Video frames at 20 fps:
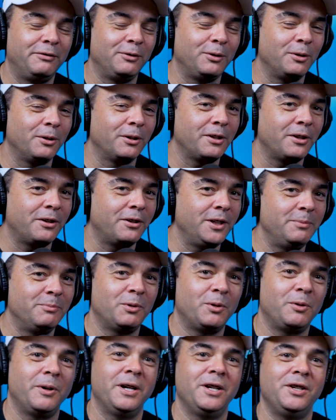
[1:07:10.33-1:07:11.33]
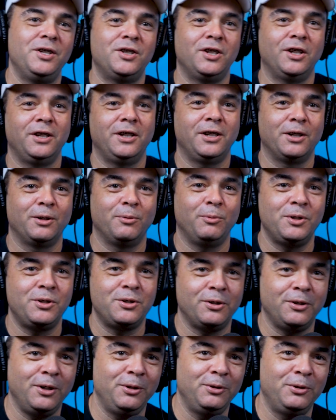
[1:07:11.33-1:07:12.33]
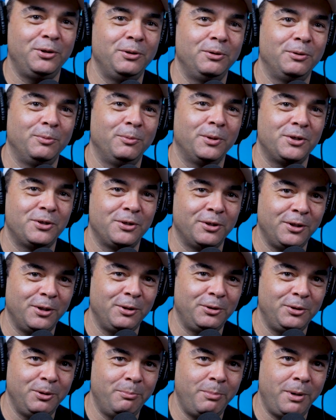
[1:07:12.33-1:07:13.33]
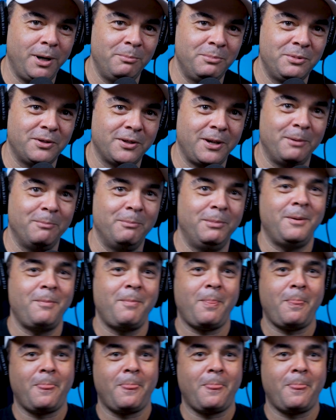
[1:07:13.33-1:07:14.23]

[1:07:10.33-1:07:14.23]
Florida themed question here. What's your go-to pub sub?